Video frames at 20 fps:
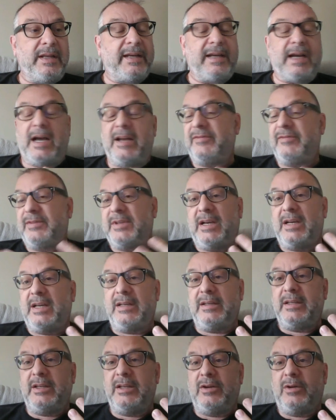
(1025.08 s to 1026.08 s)
I've
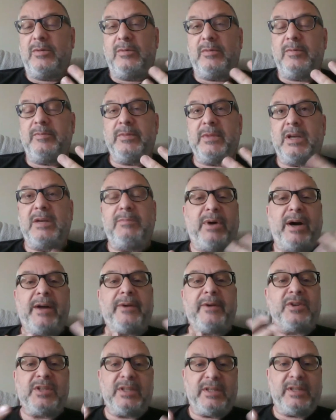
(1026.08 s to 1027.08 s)
done,
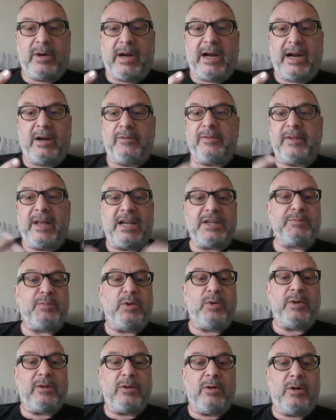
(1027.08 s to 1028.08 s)
butter is a little higher flash
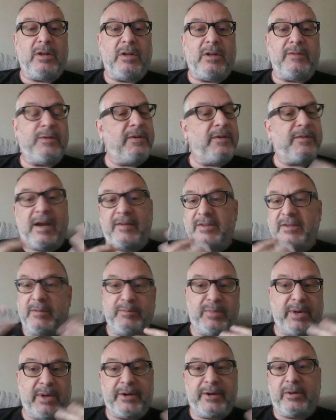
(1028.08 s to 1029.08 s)
point than olive oil. I've
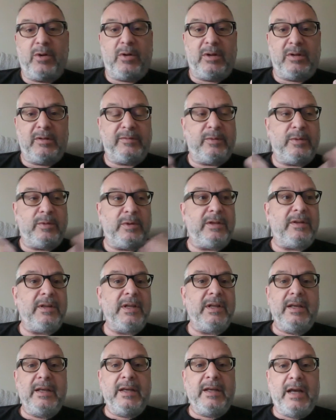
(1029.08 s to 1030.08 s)
done butter and olive oil.
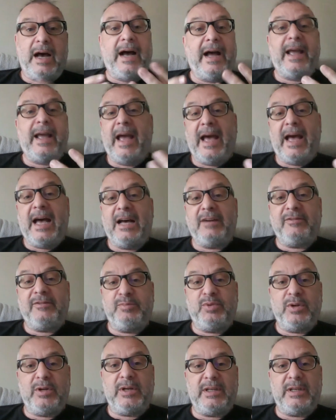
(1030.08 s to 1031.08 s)
I have
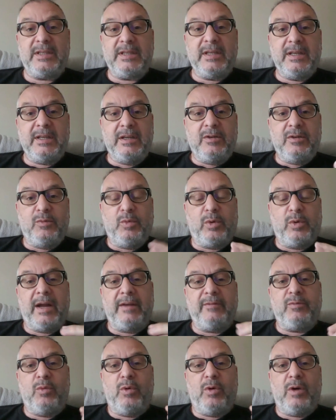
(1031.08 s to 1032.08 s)
put where
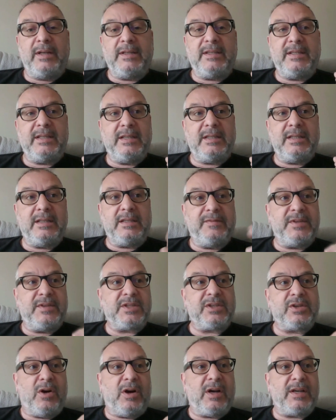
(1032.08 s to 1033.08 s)
I've wanted the
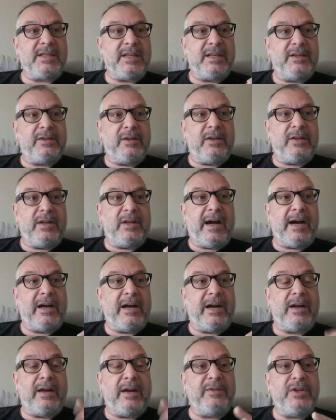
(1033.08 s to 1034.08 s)
viscosity a little
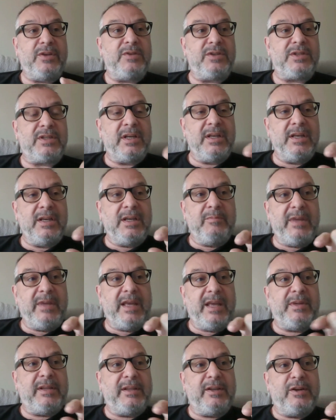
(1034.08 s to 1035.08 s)
higher. I've used
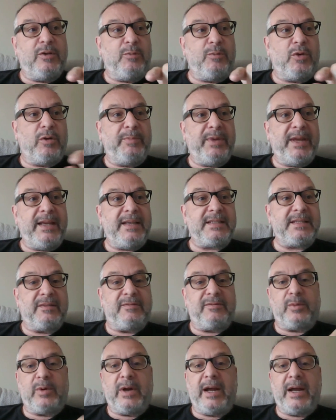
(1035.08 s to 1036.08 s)
maybe a little more base
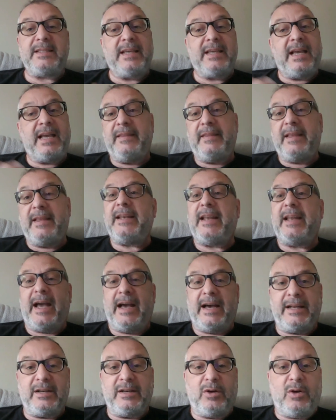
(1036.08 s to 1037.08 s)
of rice and then
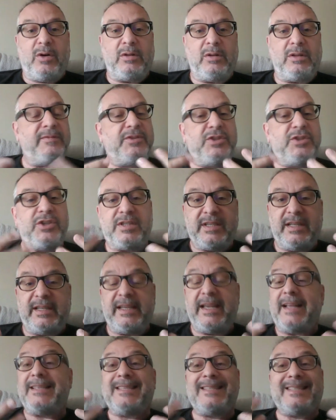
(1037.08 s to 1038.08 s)
added olive just to
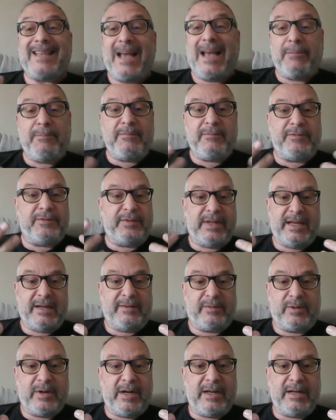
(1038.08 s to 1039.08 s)
get some
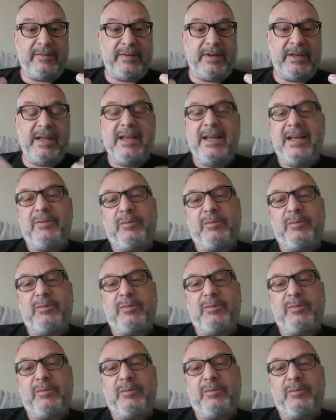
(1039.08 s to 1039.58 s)
flavor out of it.